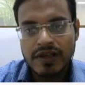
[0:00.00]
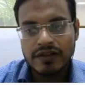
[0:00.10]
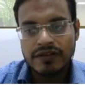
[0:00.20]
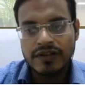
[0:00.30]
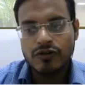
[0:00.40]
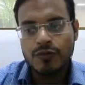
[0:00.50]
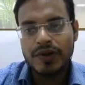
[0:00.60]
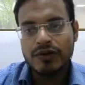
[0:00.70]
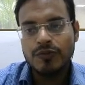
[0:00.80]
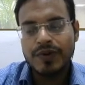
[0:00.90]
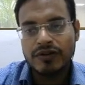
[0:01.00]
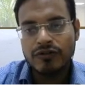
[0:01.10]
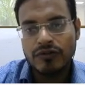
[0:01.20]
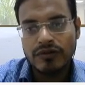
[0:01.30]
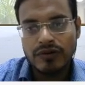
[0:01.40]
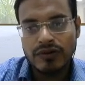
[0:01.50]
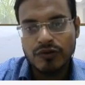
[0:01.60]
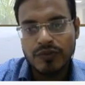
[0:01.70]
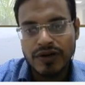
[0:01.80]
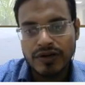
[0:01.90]
Then open loop and closed
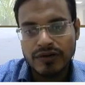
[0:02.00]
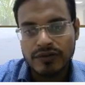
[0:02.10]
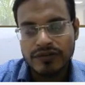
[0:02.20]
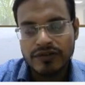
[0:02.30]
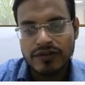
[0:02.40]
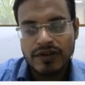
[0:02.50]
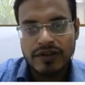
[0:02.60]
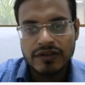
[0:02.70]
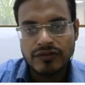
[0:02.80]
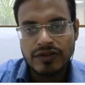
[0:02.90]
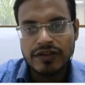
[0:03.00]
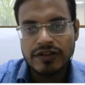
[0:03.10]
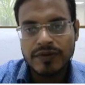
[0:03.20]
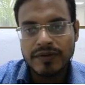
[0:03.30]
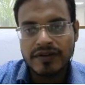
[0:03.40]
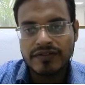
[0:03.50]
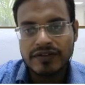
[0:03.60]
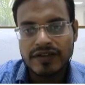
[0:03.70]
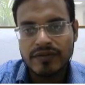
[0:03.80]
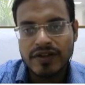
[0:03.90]
loop controls. So in this feedback
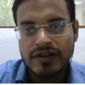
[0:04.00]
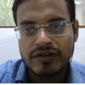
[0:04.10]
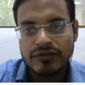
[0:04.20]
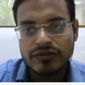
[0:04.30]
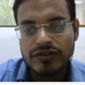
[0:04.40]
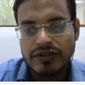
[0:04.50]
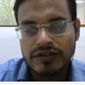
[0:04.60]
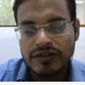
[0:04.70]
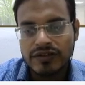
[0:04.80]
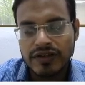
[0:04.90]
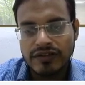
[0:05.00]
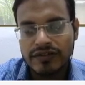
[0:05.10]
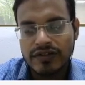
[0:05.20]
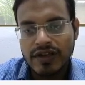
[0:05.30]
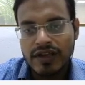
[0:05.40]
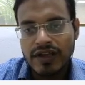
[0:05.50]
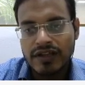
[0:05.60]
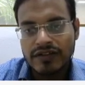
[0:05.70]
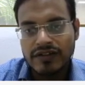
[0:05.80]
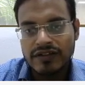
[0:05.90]
system, there are two things in
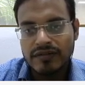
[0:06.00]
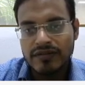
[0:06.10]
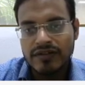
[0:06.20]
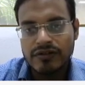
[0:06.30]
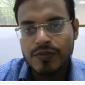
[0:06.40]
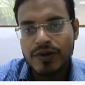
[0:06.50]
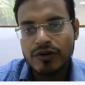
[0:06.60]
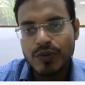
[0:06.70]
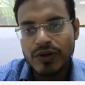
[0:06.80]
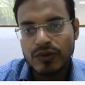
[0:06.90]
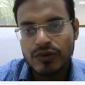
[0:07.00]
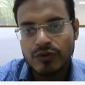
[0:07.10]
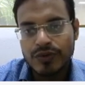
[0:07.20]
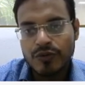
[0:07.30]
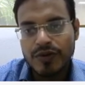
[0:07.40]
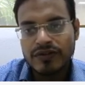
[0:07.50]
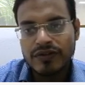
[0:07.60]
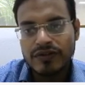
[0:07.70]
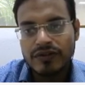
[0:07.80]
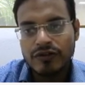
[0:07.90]
the CNC machine: open loop and closed loop. In open
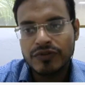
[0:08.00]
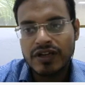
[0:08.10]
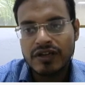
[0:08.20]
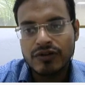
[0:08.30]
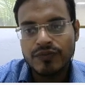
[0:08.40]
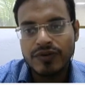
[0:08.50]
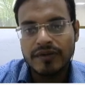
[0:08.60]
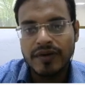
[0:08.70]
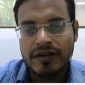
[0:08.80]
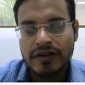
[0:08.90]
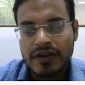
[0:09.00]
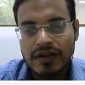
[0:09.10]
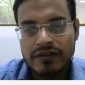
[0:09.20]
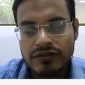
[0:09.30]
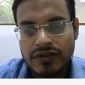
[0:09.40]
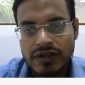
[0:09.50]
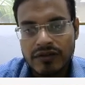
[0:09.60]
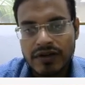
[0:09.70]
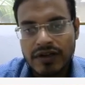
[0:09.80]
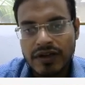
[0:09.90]
loop, there is no feedback. So
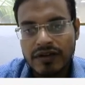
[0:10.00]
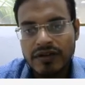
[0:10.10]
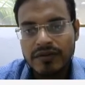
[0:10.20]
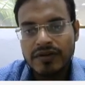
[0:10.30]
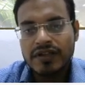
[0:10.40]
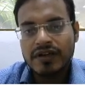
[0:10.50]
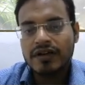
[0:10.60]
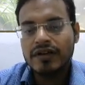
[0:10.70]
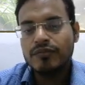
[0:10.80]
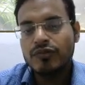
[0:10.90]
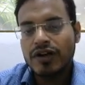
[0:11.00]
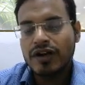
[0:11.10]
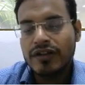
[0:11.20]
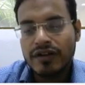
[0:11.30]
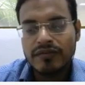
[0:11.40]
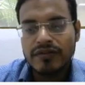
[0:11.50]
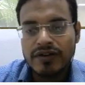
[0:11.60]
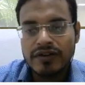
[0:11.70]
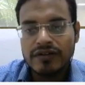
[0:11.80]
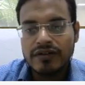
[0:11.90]
you are giving the input, and then
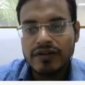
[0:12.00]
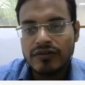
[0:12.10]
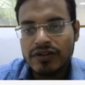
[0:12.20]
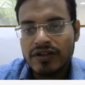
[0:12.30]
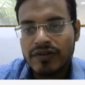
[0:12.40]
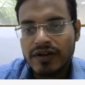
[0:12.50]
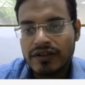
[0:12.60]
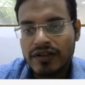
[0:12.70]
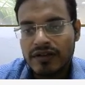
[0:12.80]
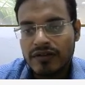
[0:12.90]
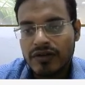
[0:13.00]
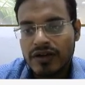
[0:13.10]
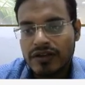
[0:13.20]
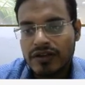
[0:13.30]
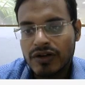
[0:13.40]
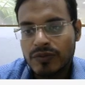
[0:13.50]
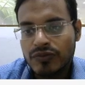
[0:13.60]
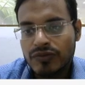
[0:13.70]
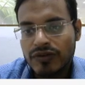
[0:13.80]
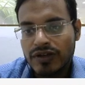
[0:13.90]
machine is doing the work. Then you getting the
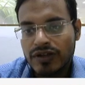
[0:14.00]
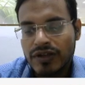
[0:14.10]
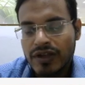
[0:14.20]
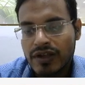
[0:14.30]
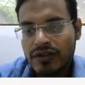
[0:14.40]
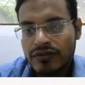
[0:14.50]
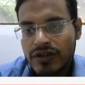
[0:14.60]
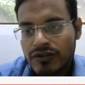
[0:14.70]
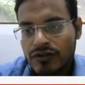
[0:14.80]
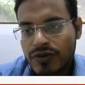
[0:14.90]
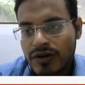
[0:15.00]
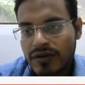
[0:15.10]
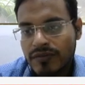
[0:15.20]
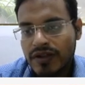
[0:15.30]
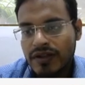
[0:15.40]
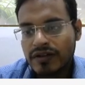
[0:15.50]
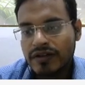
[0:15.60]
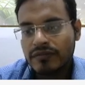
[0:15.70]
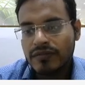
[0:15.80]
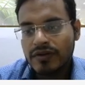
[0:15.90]
output only. So there is no feedback
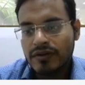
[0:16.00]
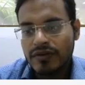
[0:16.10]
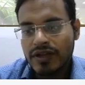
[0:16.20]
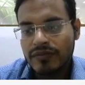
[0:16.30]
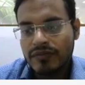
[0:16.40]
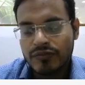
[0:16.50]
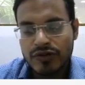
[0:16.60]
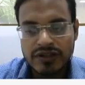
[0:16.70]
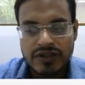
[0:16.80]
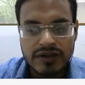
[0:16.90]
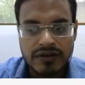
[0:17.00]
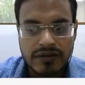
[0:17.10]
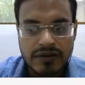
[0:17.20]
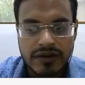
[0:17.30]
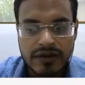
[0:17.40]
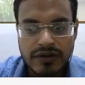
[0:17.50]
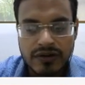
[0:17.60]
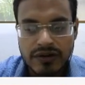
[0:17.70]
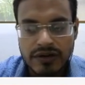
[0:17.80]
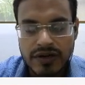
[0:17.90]
where we are putting
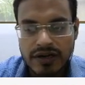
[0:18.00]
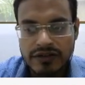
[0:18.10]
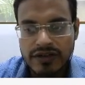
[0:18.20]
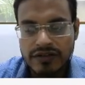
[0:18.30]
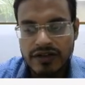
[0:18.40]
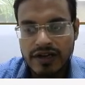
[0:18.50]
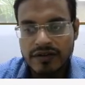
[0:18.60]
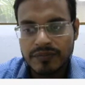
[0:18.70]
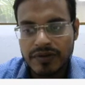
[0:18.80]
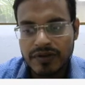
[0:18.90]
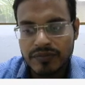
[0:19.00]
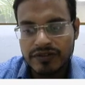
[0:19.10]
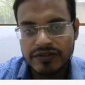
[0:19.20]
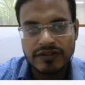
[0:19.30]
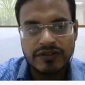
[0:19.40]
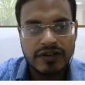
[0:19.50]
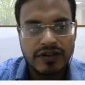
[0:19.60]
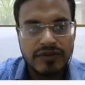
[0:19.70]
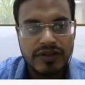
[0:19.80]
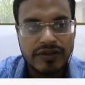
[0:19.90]
the right things, right pictures are coming.